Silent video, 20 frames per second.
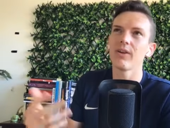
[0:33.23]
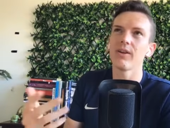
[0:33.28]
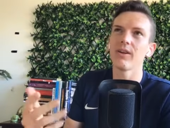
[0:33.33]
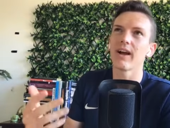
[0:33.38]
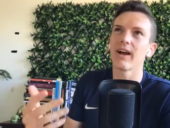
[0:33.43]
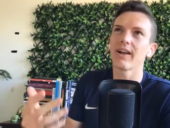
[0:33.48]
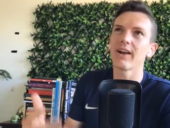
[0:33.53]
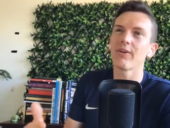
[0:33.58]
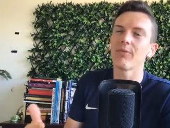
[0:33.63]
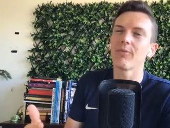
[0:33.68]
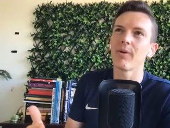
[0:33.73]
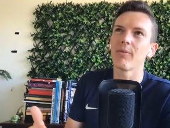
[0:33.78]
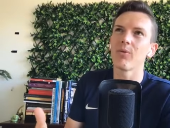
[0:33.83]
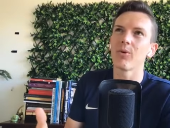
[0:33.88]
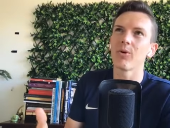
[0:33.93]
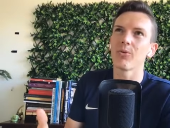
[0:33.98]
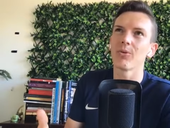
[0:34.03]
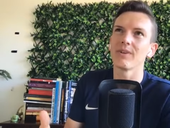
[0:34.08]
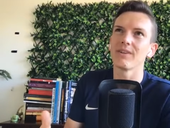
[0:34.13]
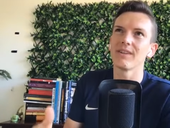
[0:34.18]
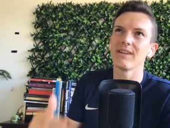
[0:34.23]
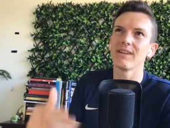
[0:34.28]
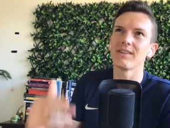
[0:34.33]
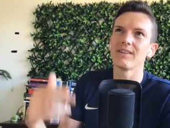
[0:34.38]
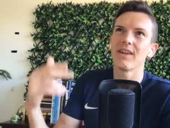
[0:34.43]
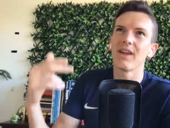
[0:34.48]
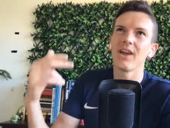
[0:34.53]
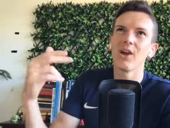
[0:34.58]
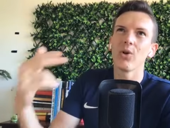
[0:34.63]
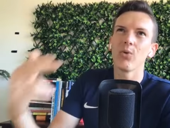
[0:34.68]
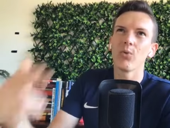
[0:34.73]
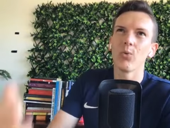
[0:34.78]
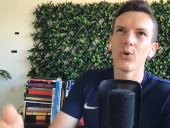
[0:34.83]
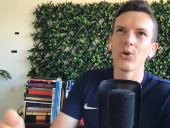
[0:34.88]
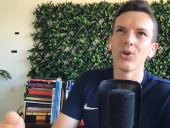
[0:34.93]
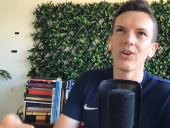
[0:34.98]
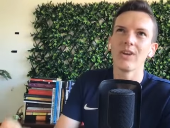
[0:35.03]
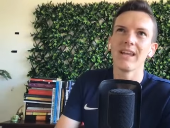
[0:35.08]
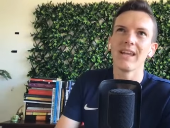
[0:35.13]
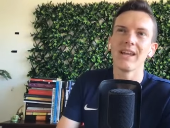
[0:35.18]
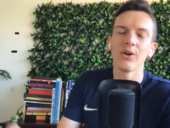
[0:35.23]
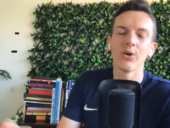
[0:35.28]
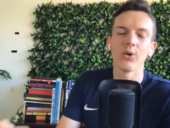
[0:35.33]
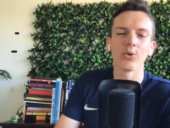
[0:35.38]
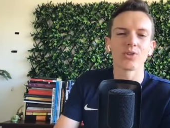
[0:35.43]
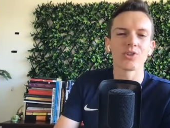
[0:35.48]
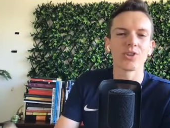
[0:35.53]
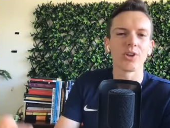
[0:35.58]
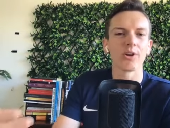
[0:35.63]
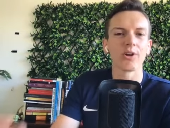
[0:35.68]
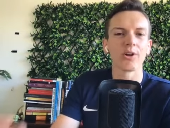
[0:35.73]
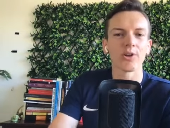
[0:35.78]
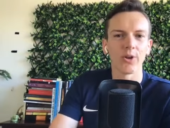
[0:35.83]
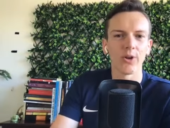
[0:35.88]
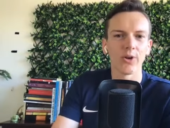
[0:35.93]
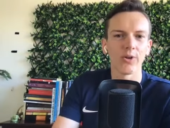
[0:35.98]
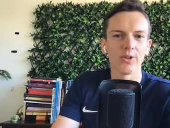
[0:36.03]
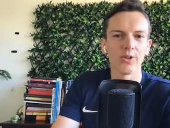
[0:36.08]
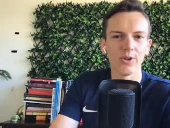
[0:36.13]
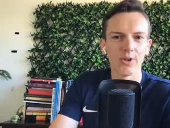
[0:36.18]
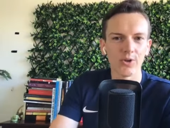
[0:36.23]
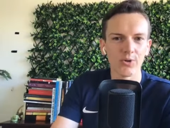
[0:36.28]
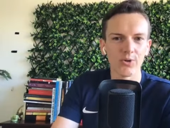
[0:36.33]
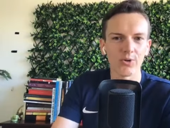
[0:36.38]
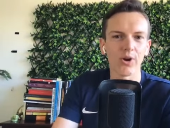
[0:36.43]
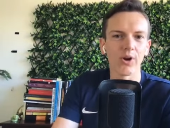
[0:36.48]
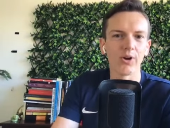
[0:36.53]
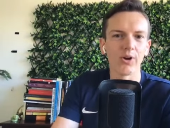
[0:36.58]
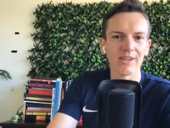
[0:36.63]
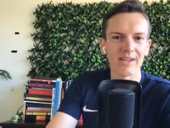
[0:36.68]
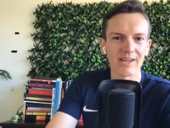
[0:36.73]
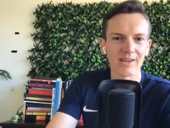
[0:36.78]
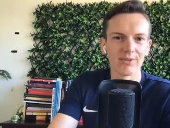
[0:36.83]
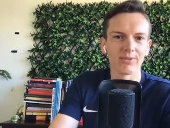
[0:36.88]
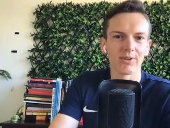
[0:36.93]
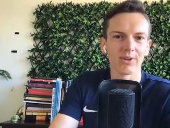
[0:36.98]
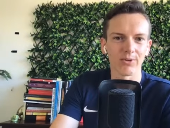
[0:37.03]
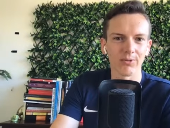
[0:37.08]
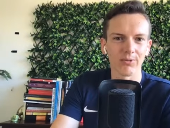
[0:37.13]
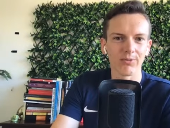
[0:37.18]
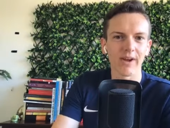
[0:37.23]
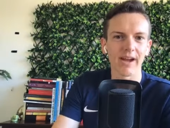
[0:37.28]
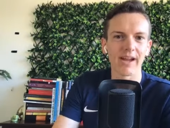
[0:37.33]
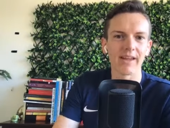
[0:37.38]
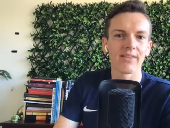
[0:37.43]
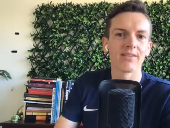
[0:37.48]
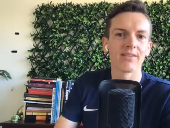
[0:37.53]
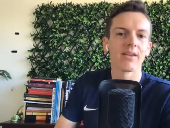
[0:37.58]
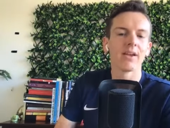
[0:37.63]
I can't remember what it was, wouldn't he also clothe you, O ye of little faith?